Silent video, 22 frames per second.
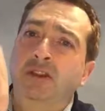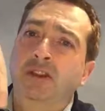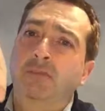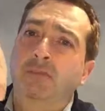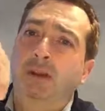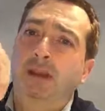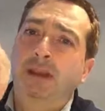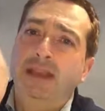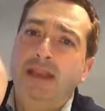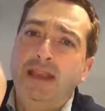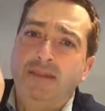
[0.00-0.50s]
at the
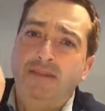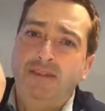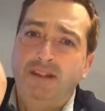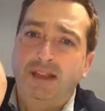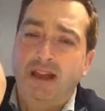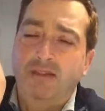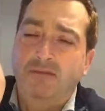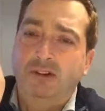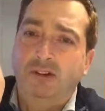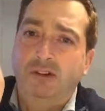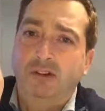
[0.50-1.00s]
beliefs
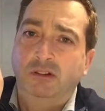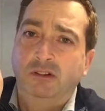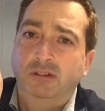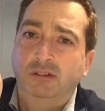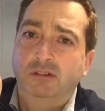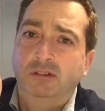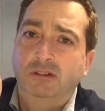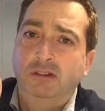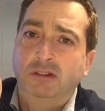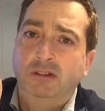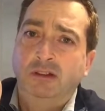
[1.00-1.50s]
level.
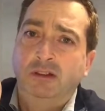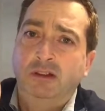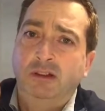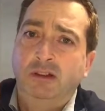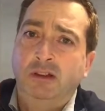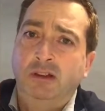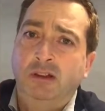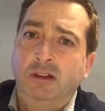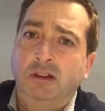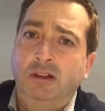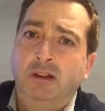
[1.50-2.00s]

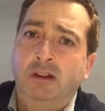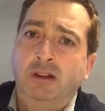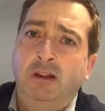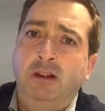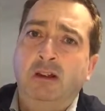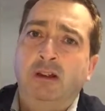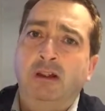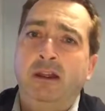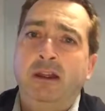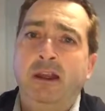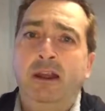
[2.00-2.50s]

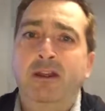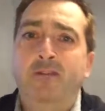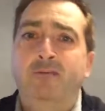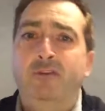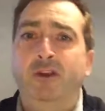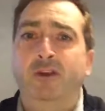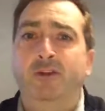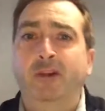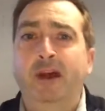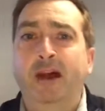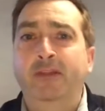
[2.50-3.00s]
If
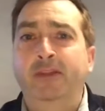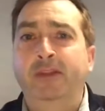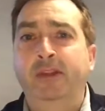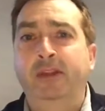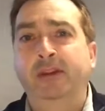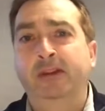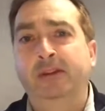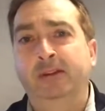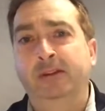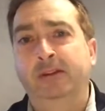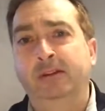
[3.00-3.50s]
you're at
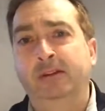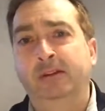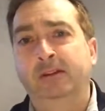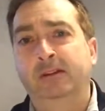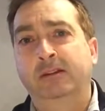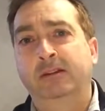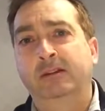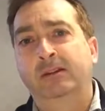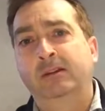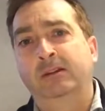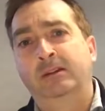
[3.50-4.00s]
the
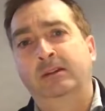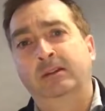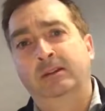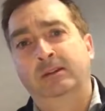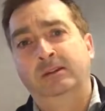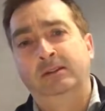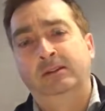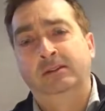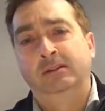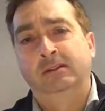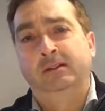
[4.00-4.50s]

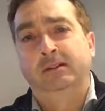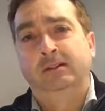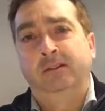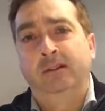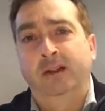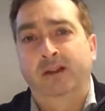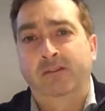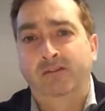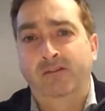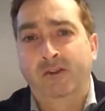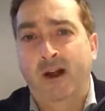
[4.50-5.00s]

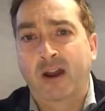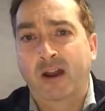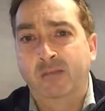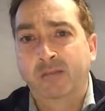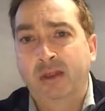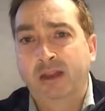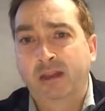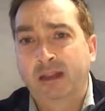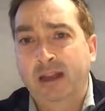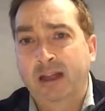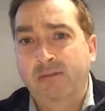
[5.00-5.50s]

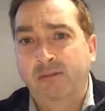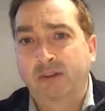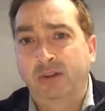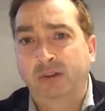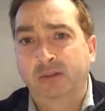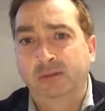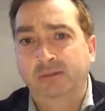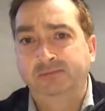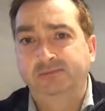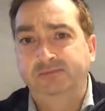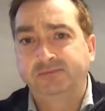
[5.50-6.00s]
environment
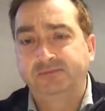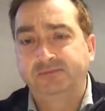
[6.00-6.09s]
level,